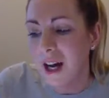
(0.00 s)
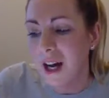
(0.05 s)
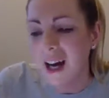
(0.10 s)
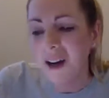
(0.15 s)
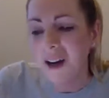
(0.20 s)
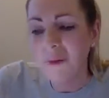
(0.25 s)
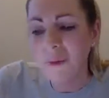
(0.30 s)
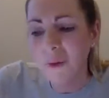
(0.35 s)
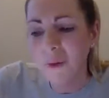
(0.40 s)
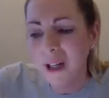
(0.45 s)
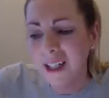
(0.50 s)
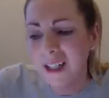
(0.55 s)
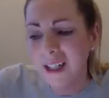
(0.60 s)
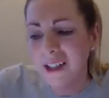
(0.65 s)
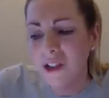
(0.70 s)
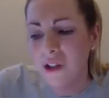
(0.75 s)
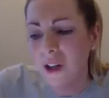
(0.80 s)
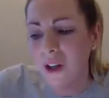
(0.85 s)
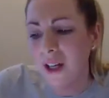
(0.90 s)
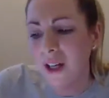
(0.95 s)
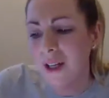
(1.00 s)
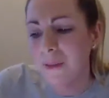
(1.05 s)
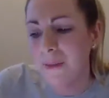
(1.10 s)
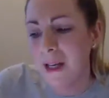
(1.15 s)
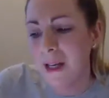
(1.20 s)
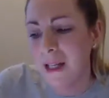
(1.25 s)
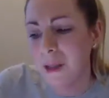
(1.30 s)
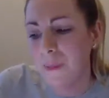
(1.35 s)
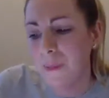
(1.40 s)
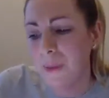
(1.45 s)
And when I try and
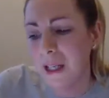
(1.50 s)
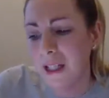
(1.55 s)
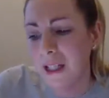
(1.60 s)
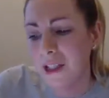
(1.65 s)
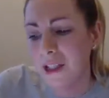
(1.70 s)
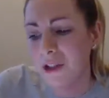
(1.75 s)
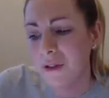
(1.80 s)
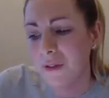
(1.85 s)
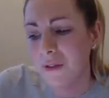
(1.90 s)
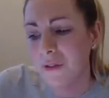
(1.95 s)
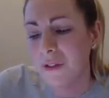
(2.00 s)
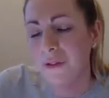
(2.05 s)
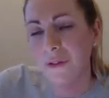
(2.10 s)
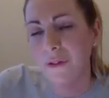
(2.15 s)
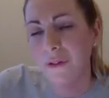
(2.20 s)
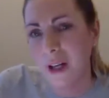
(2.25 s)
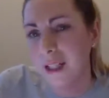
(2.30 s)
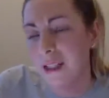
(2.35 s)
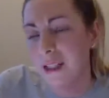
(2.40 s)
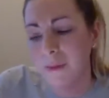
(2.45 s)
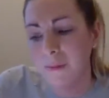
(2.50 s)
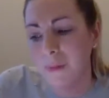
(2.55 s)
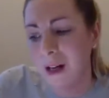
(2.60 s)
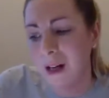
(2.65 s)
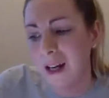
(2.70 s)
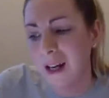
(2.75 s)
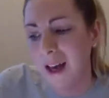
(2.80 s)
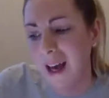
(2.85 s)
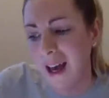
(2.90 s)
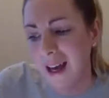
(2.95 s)
make a picture of the phrase in my
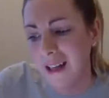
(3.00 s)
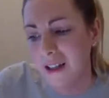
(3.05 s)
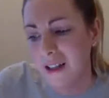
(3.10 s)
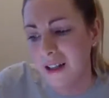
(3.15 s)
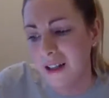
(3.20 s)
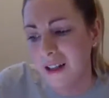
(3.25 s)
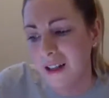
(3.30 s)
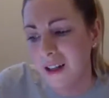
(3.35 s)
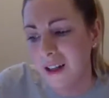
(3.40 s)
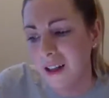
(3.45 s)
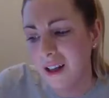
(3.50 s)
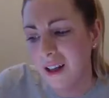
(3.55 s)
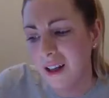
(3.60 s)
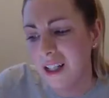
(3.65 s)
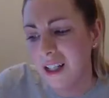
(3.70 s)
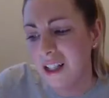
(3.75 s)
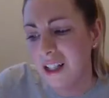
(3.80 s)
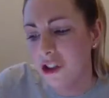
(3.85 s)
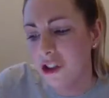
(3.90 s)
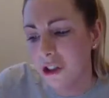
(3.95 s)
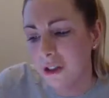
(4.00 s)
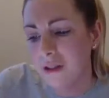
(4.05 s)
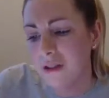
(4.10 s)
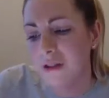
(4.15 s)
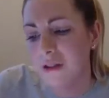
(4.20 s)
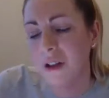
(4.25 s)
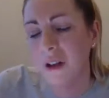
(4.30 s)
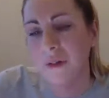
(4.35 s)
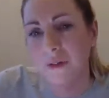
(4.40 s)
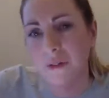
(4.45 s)
head, it just
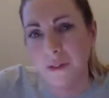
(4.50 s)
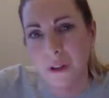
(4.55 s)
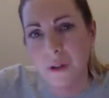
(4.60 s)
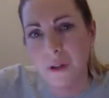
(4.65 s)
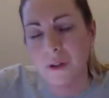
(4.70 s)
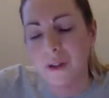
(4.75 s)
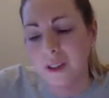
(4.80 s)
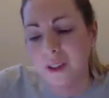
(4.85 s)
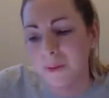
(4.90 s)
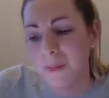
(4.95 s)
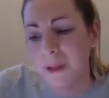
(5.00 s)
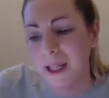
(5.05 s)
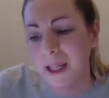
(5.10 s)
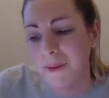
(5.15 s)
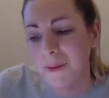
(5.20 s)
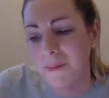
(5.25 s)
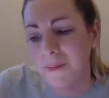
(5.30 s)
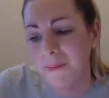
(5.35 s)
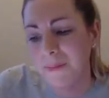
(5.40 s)
confuses me,